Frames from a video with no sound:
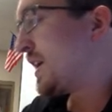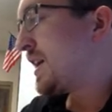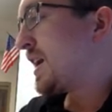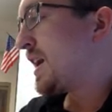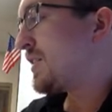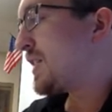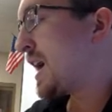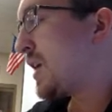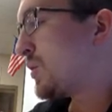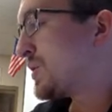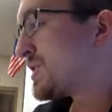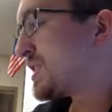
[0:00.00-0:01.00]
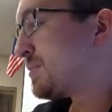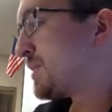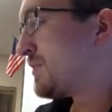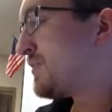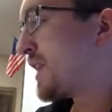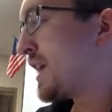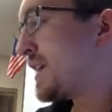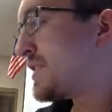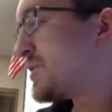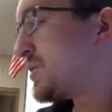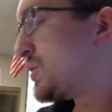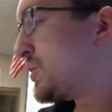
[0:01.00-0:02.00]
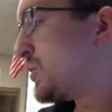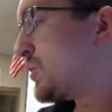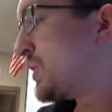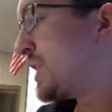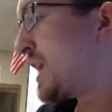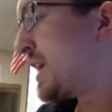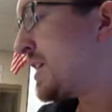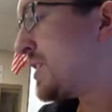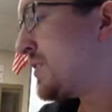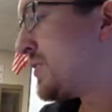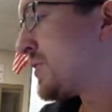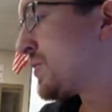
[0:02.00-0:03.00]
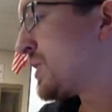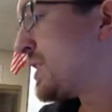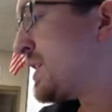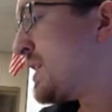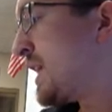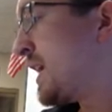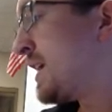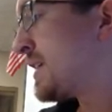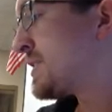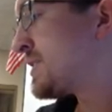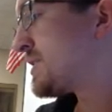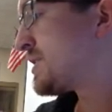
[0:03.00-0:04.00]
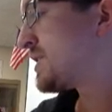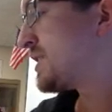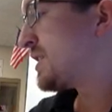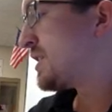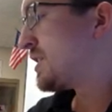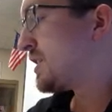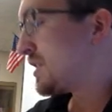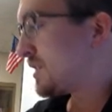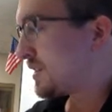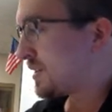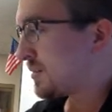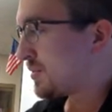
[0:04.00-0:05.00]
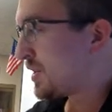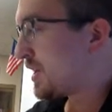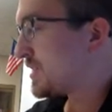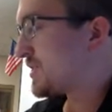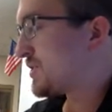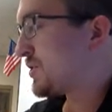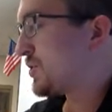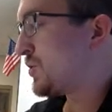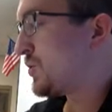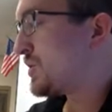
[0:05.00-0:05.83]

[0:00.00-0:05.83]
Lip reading: And that will simplify to -3x plus 2.